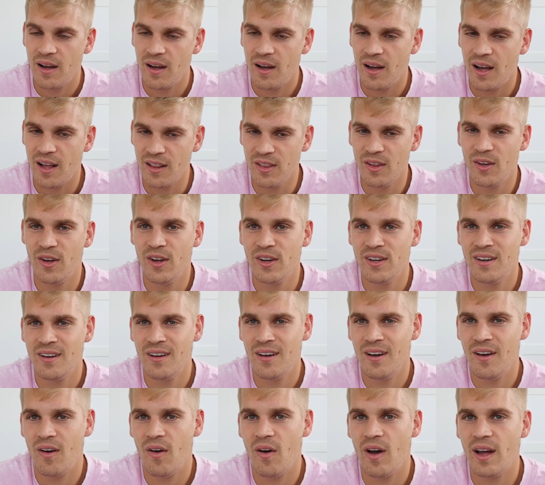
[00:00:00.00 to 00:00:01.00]
I learnt
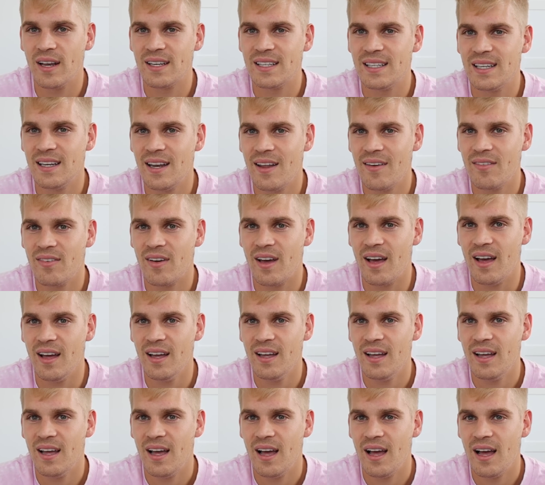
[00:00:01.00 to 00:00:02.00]
I'd
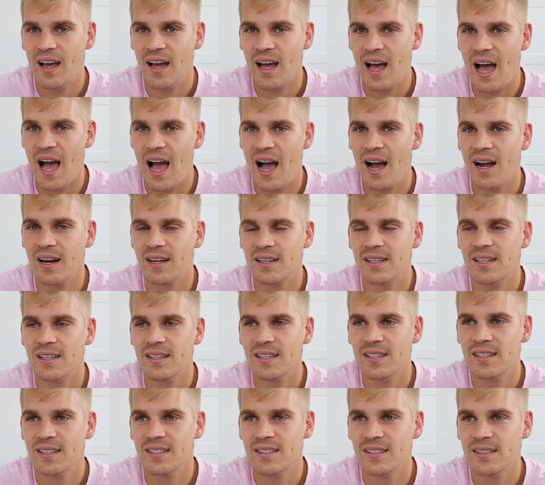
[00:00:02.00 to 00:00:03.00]
never hugged
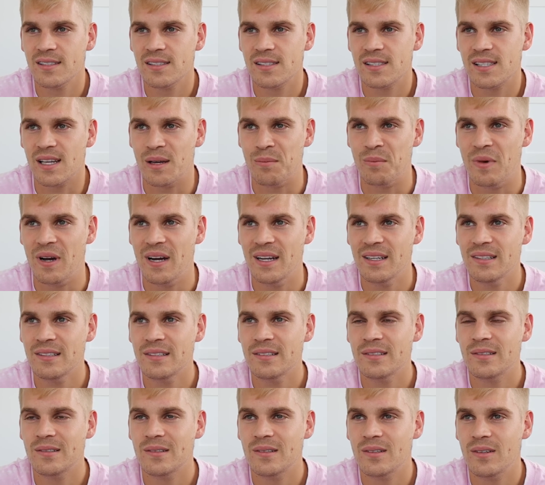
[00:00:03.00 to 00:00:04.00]

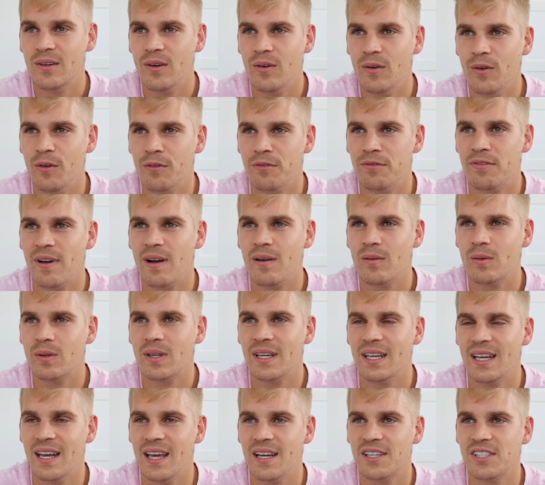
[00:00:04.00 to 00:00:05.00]
someone or felt
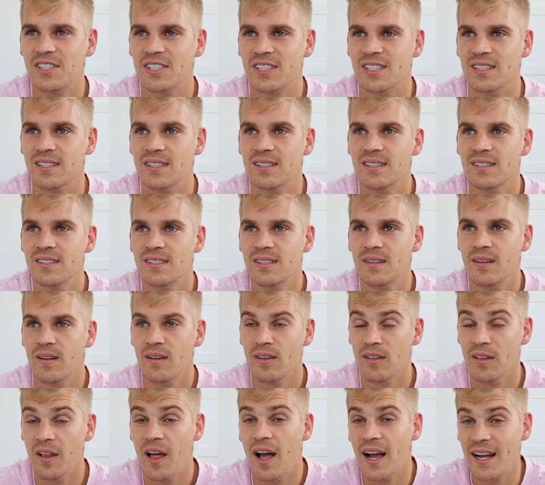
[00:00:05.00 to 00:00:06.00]
connection
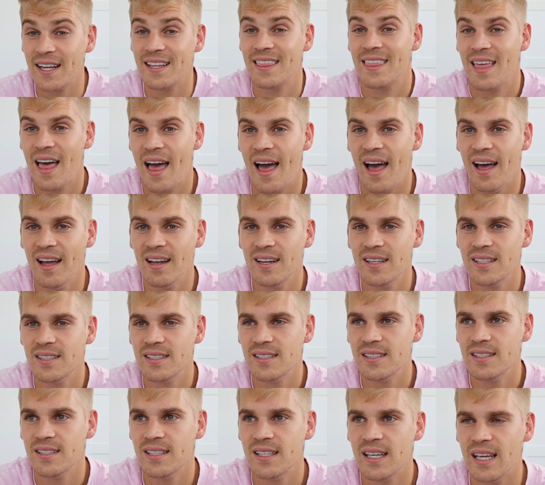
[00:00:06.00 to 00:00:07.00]
like that
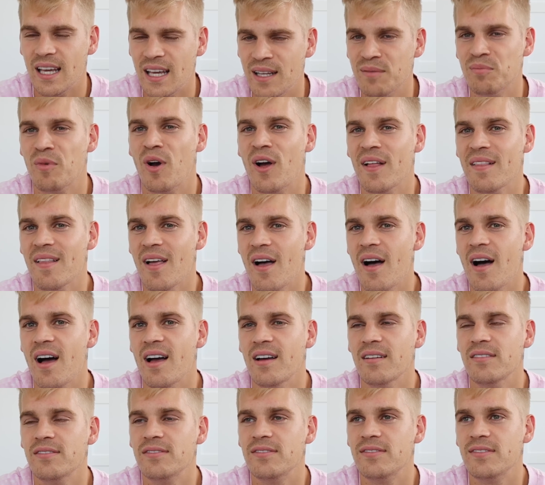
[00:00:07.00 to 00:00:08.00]
in my
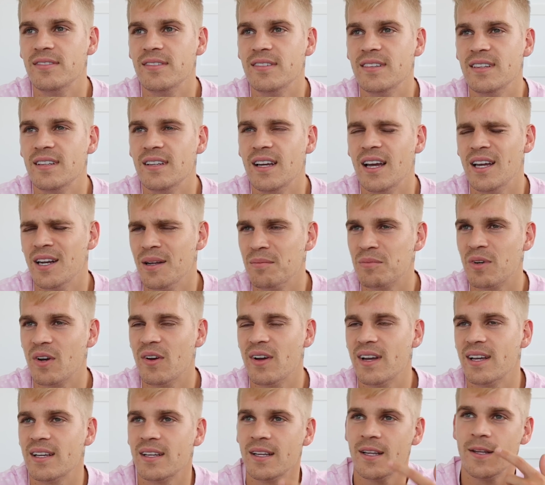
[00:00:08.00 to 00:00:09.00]
life. And I'm
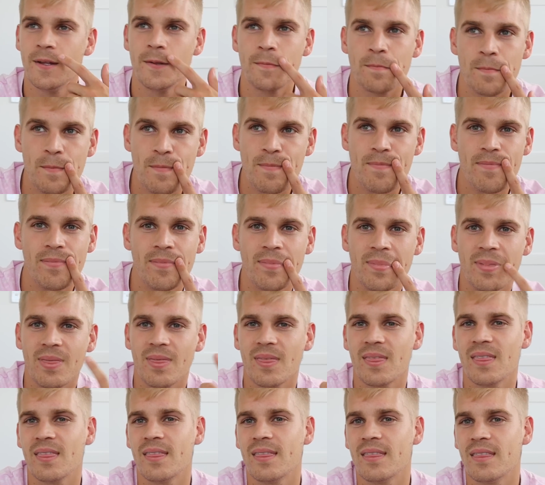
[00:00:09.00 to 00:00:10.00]
going,
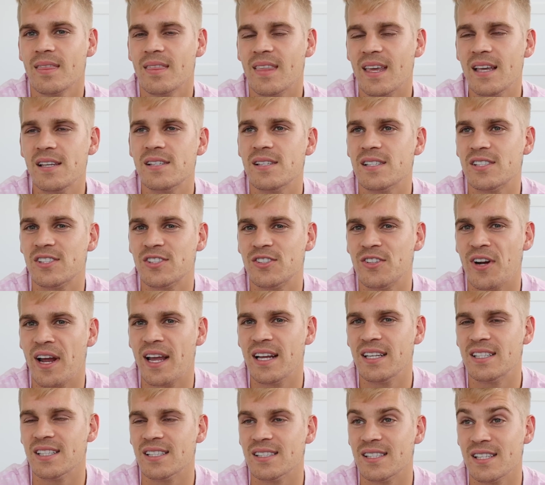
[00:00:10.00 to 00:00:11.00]
these are
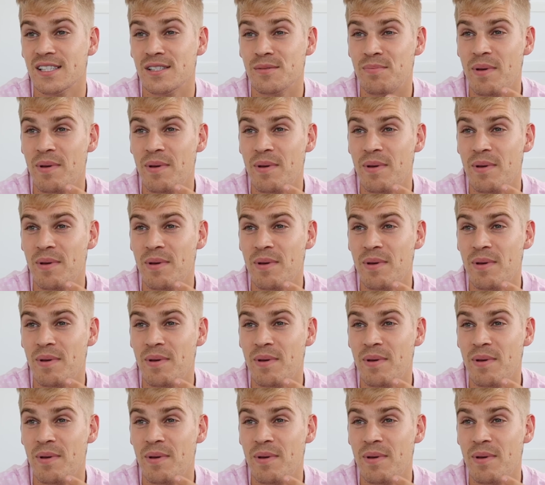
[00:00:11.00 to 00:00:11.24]
strangers. These are